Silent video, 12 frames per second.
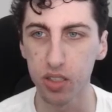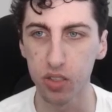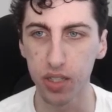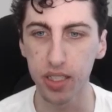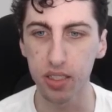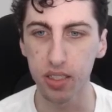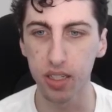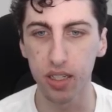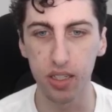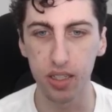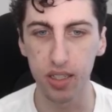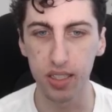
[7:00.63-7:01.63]
great
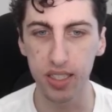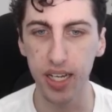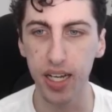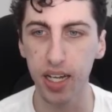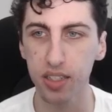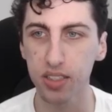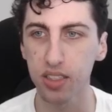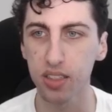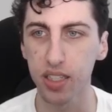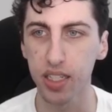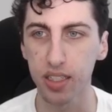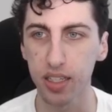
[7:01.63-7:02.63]
attacks
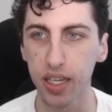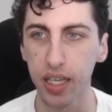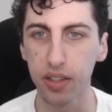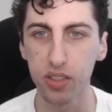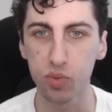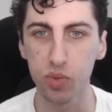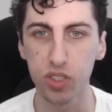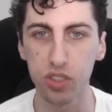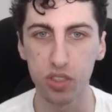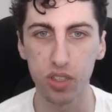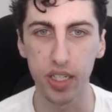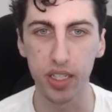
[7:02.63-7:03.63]
like Endless
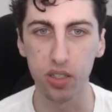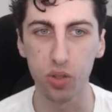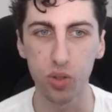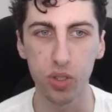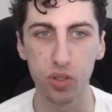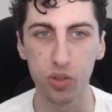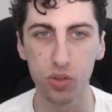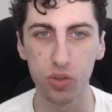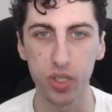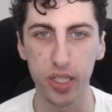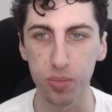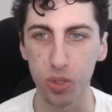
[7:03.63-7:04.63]
Winter and Oakenold
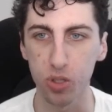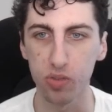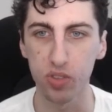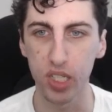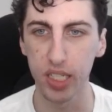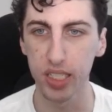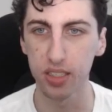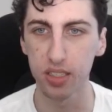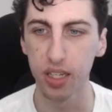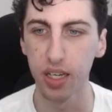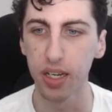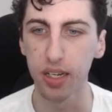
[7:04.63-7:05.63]
and
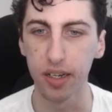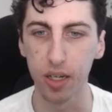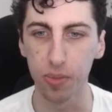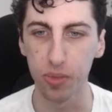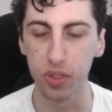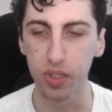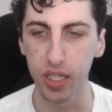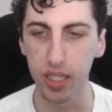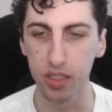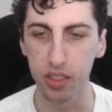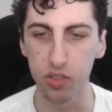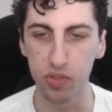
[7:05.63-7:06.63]
Pulverize. And
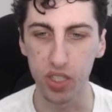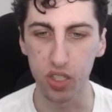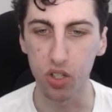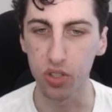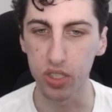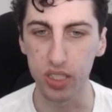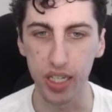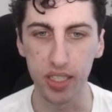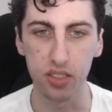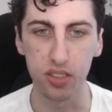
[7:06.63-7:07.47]
then you've got all this ice